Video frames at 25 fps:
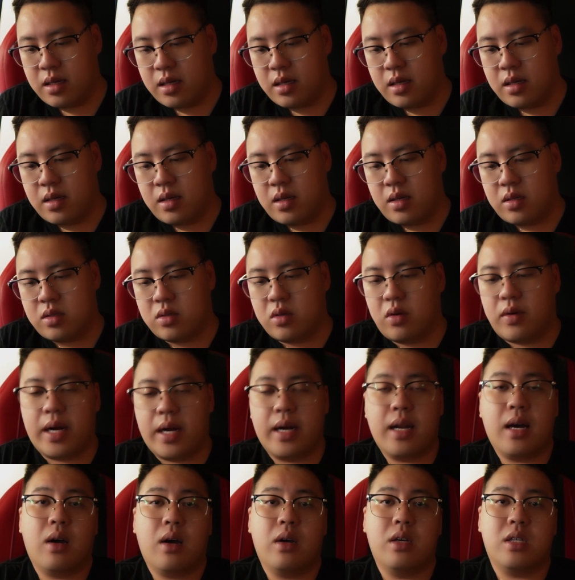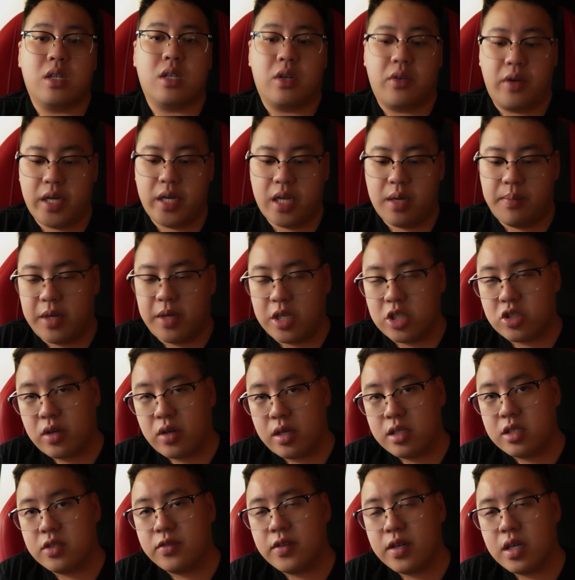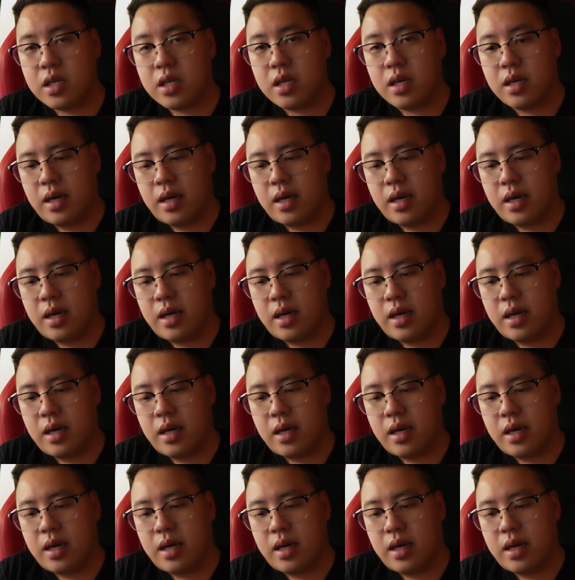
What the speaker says: So right now it's already been transferred,